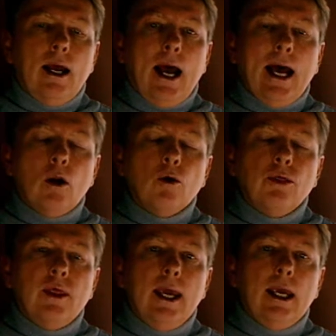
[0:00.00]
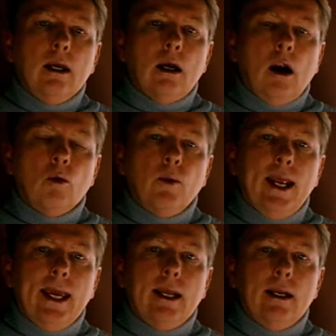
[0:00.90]
I don't think
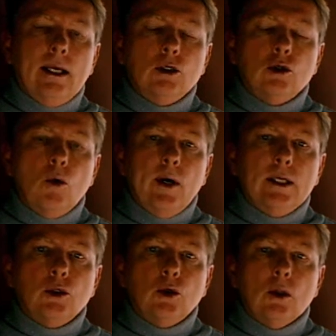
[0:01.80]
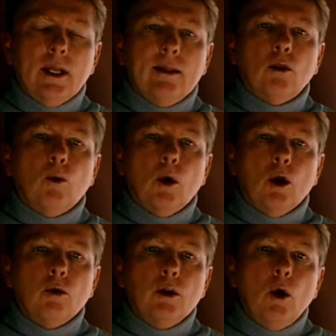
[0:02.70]
Iran is going to let the
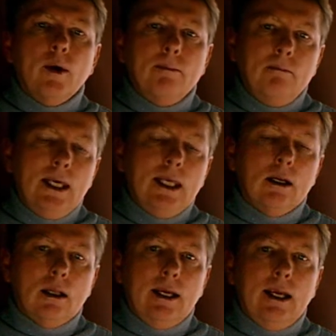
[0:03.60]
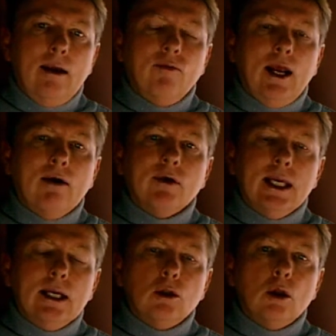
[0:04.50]
world know immediately if they ever
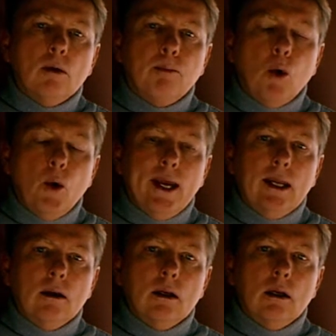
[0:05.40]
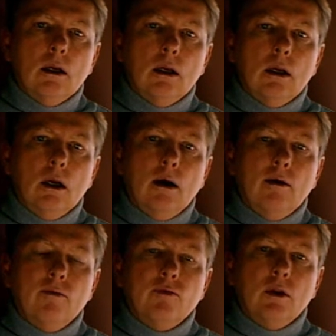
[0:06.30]
get to the point
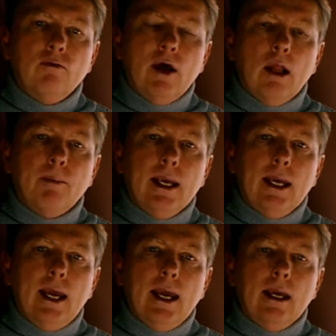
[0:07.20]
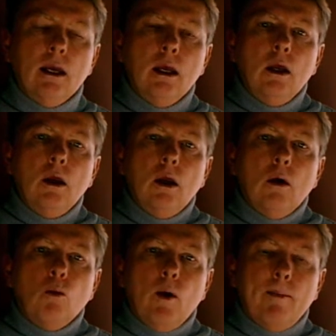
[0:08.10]
of developing a
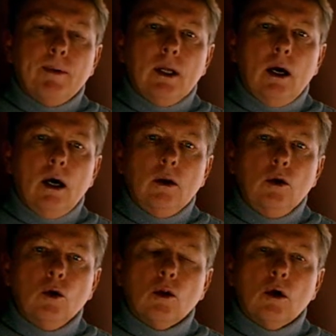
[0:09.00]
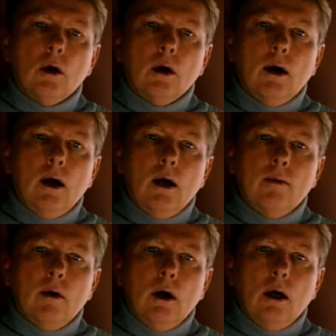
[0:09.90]
weapon, a nuclear
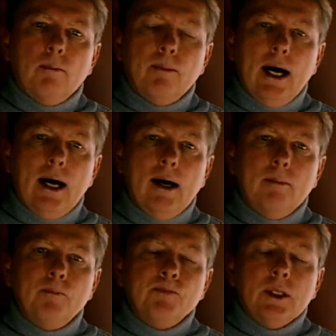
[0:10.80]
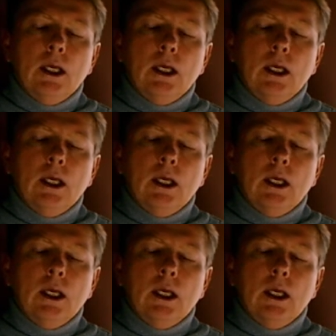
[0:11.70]
bomb.